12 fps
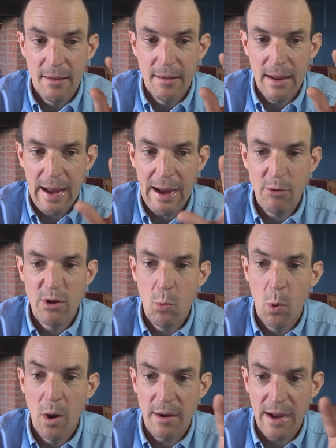how you
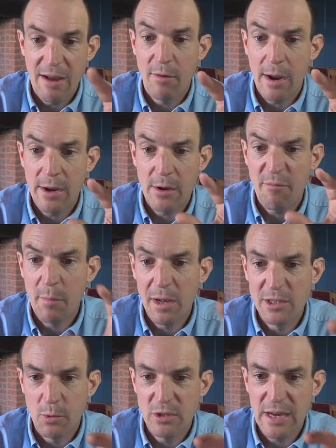work, how you have
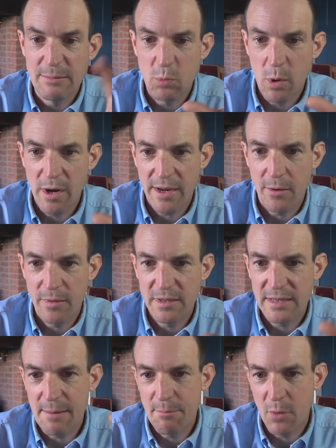multiple teams working on the
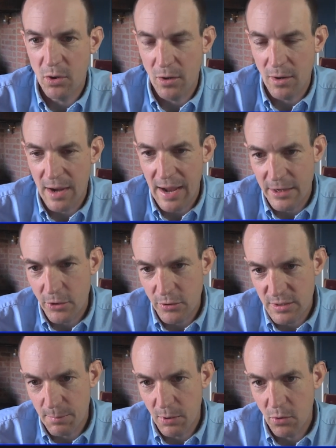same model, and you
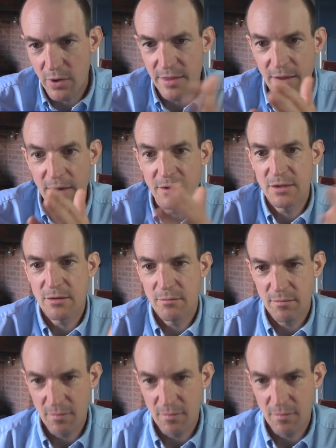deploy those